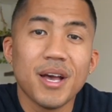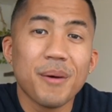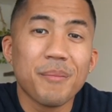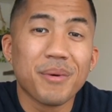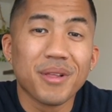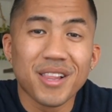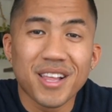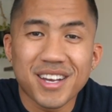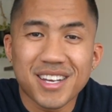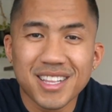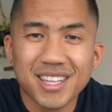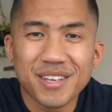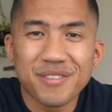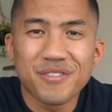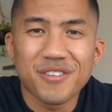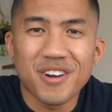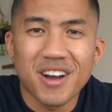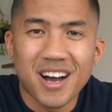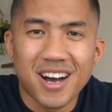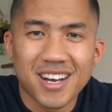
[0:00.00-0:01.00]
But luckily
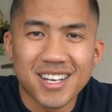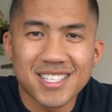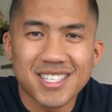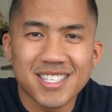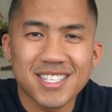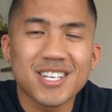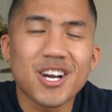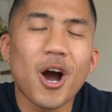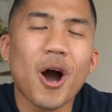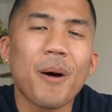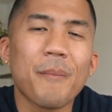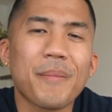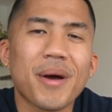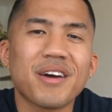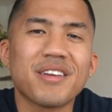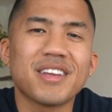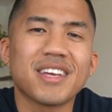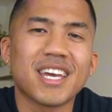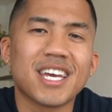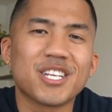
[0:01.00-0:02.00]
for us,
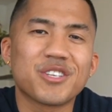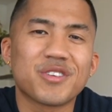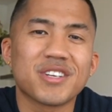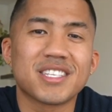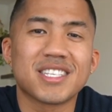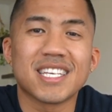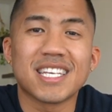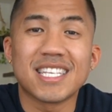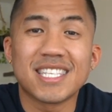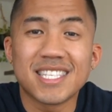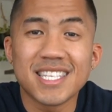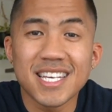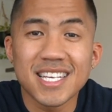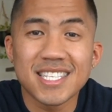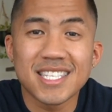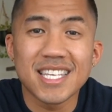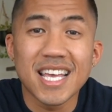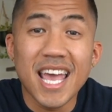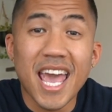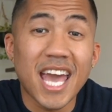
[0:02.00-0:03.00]
compounding interest
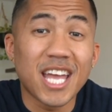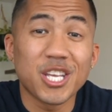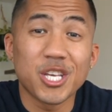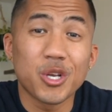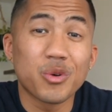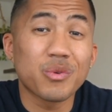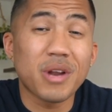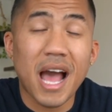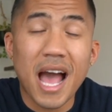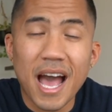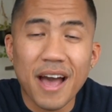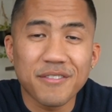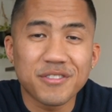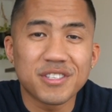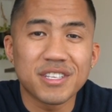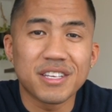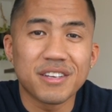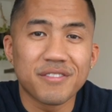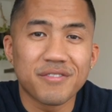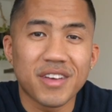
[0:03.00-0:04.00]
exists and you don't have
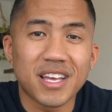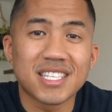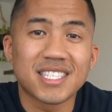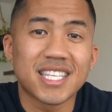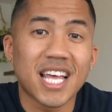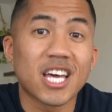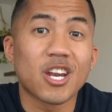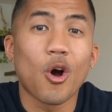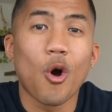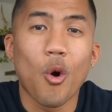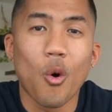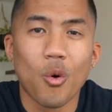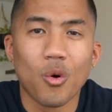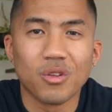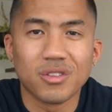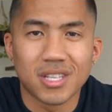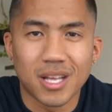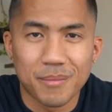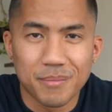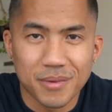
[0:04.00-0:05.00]
to invest that whole
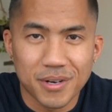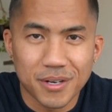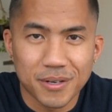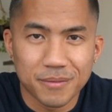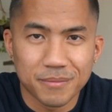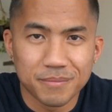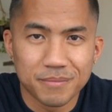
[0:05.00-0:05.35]
number.